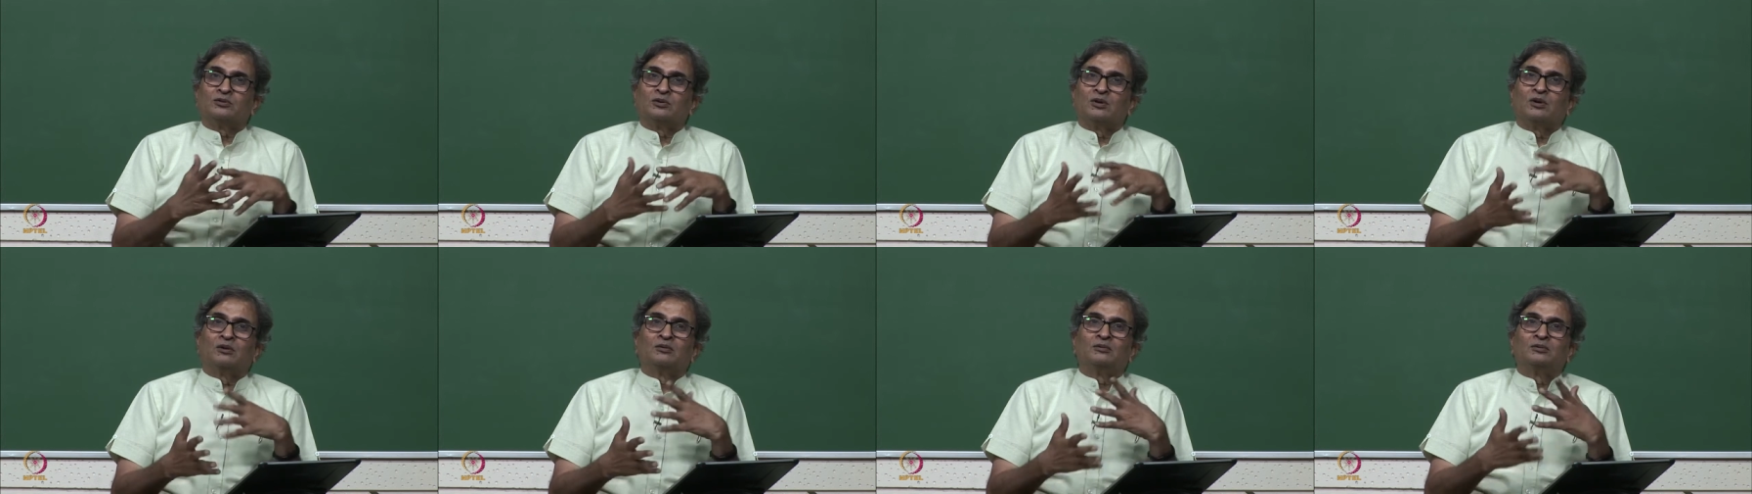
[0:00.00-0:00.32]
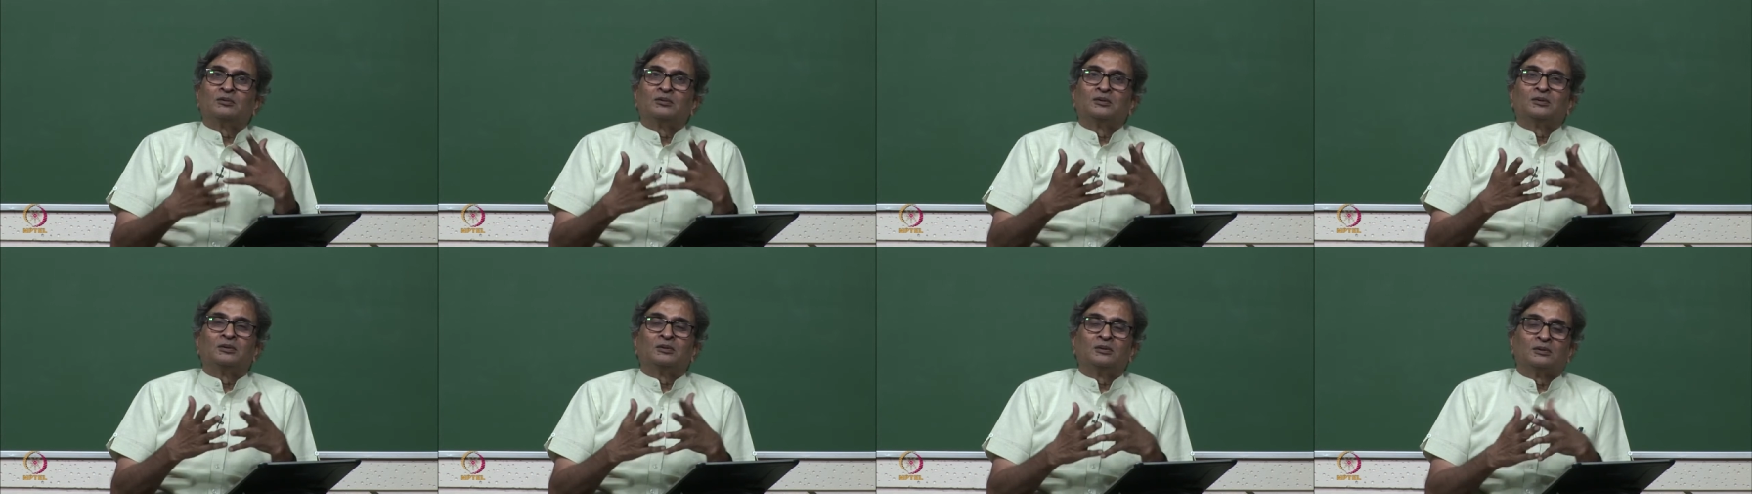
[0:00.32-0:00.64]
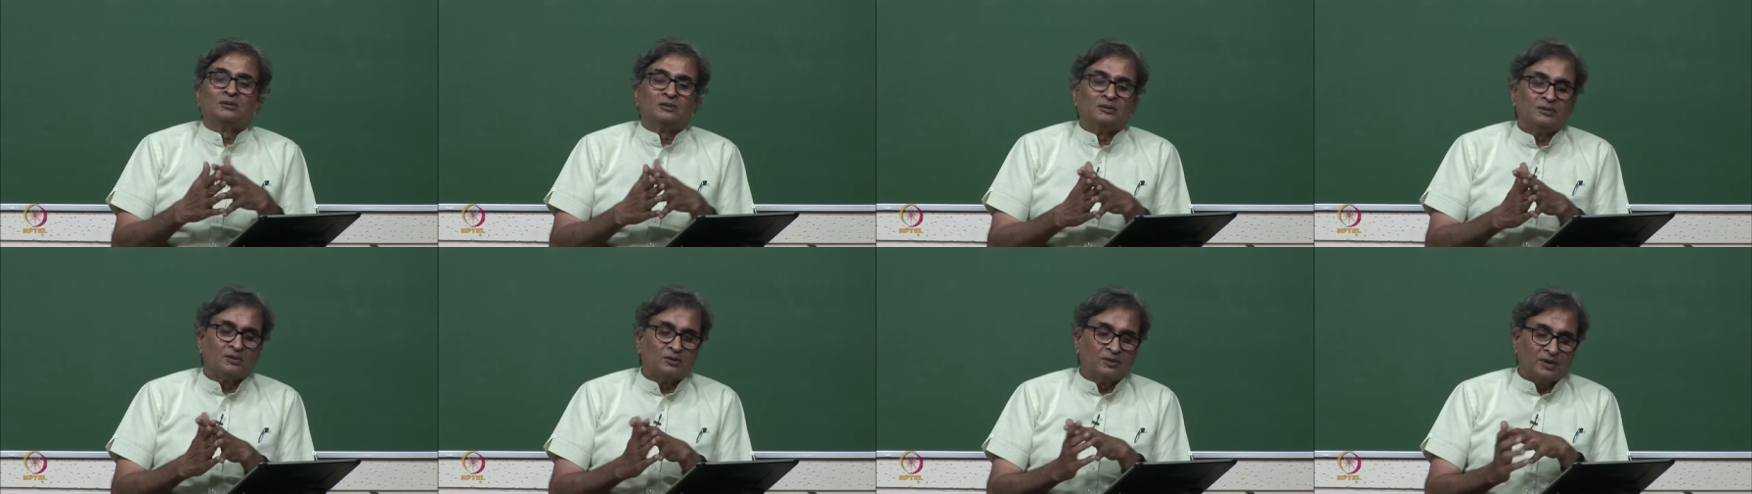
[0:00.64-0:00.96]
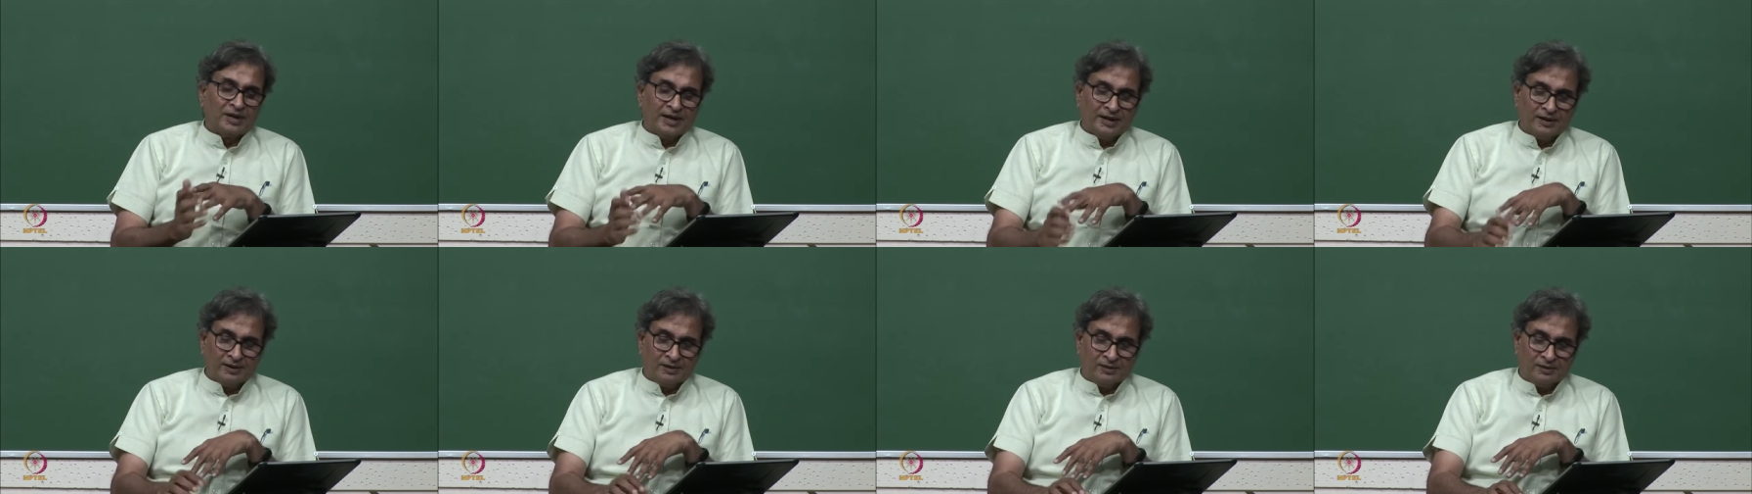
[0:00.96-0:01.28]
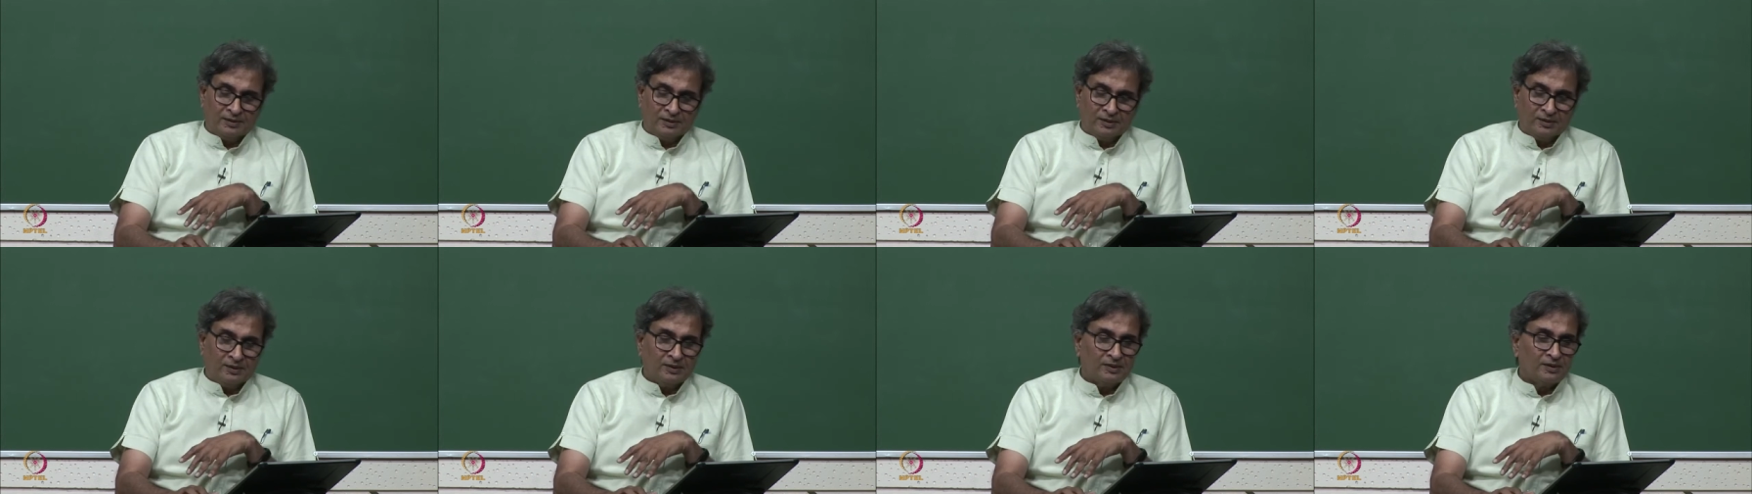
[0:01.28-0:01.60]
So, you
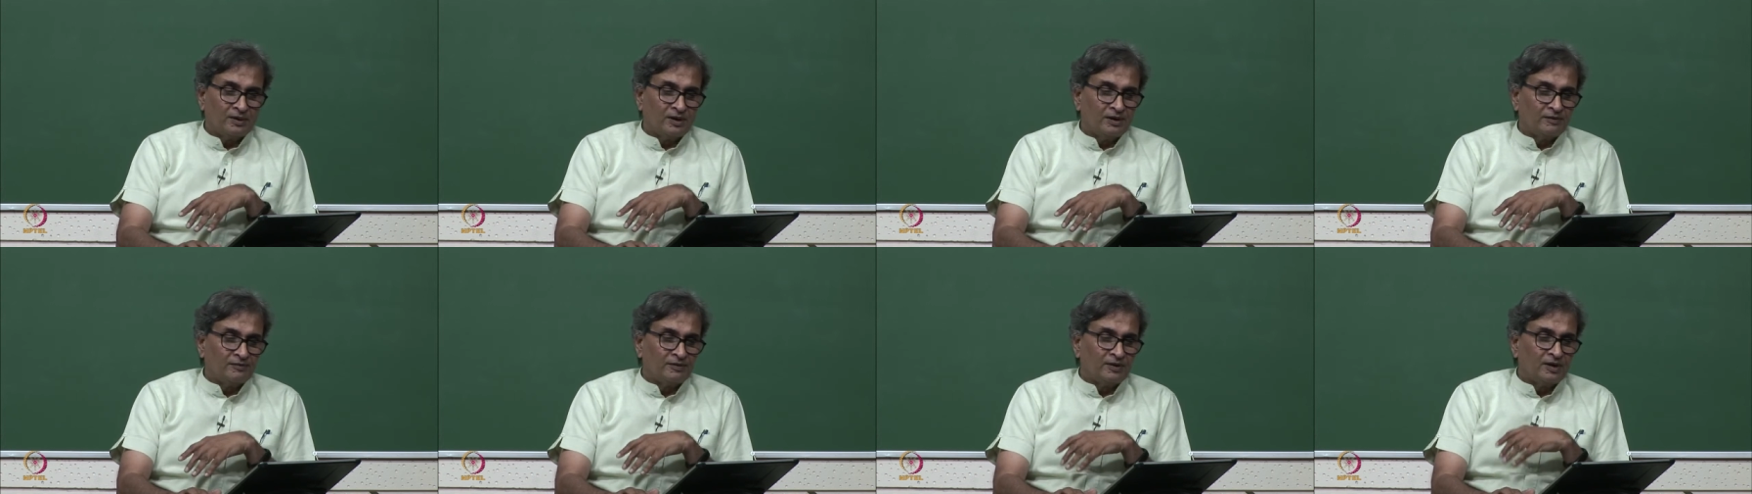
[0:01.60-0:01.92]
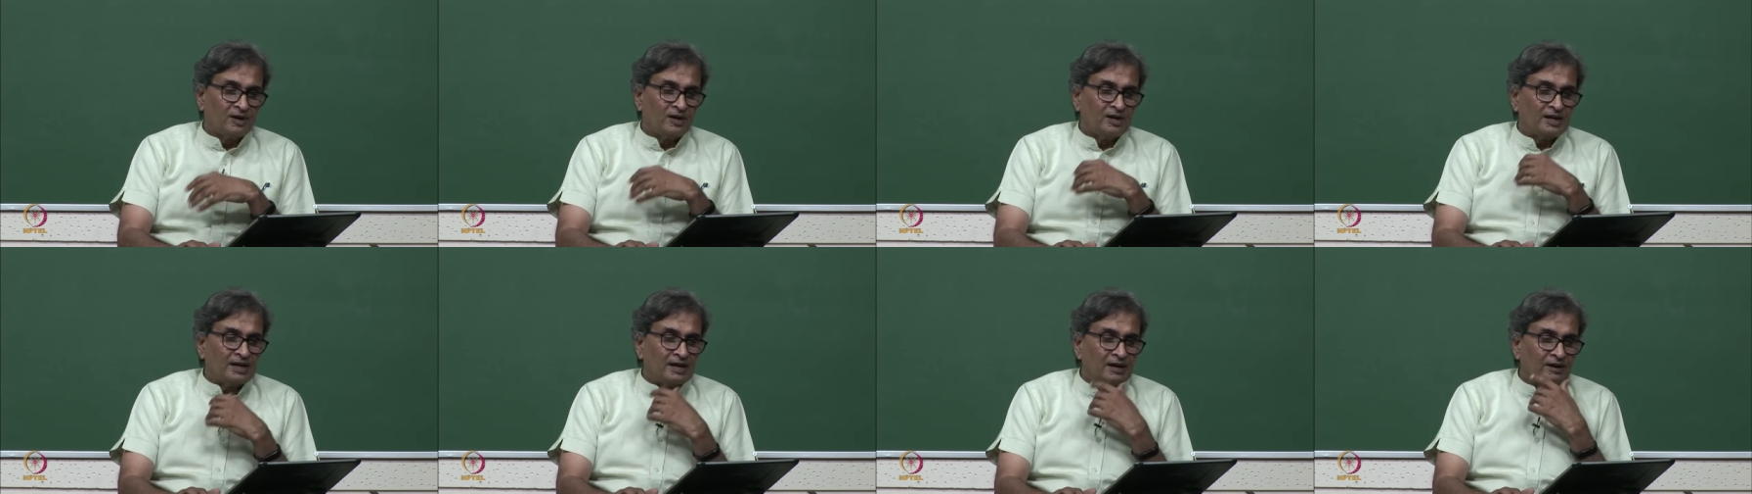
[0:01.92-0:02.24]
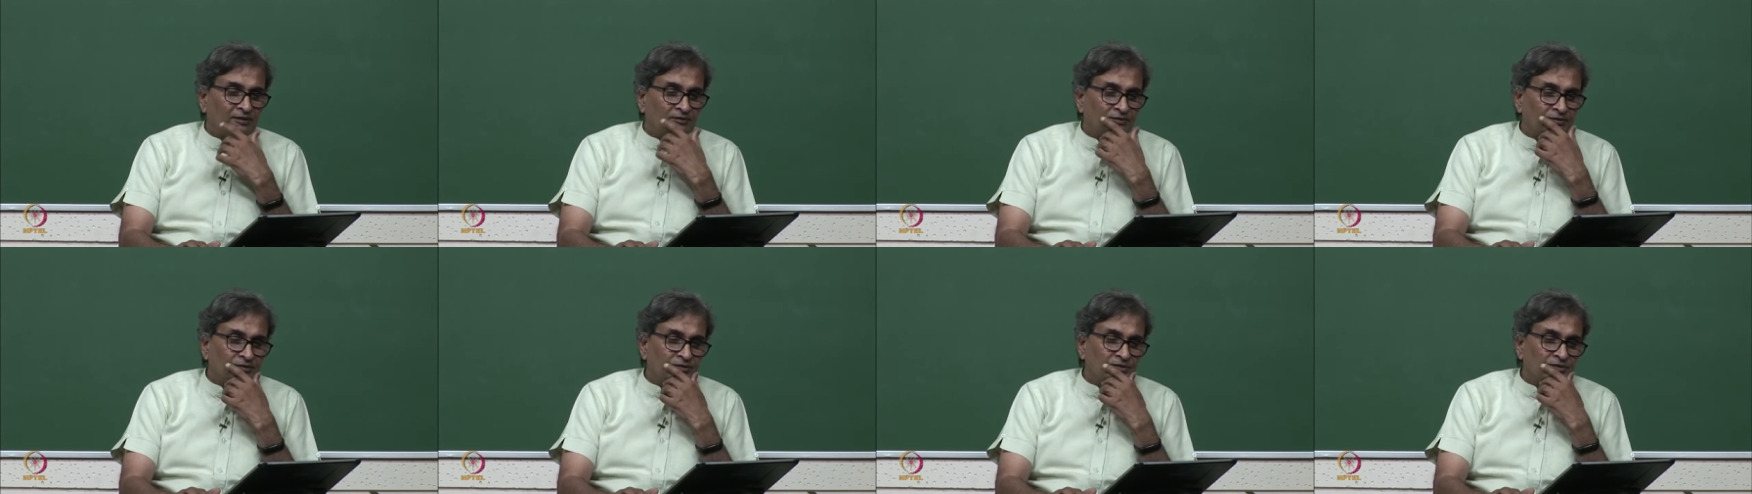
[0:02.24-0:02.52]
can definitely have.